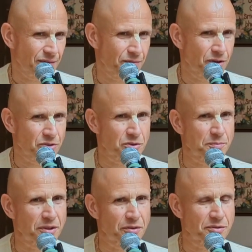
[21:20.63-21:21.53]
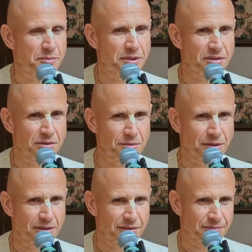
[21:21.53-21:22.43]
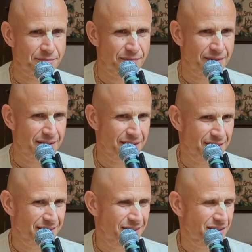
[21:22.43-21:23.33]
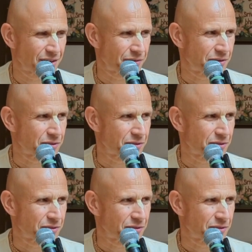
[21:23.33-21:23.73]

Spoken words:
What to speak of spiritual world, of